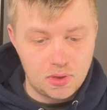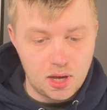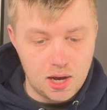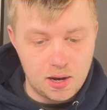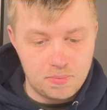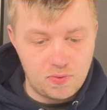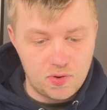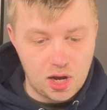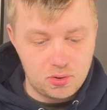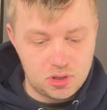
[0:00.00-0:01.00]
Um, if we
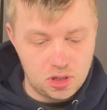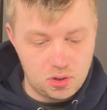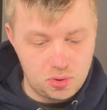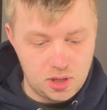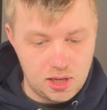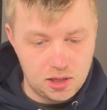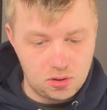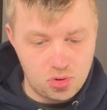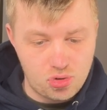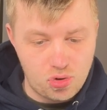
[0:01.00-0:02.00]
go to the
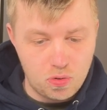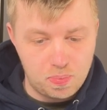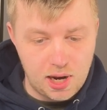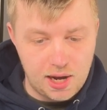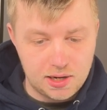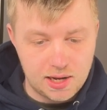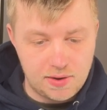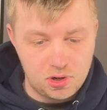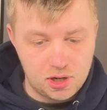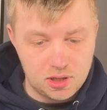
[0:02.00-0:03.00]
control plane and have a
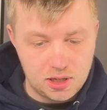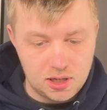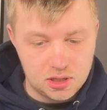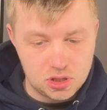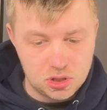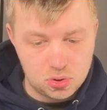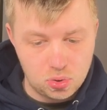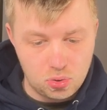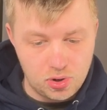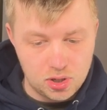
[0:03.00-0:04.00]
look at the
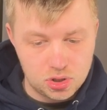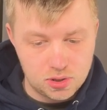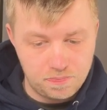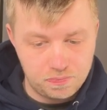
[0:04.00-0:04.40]
storage.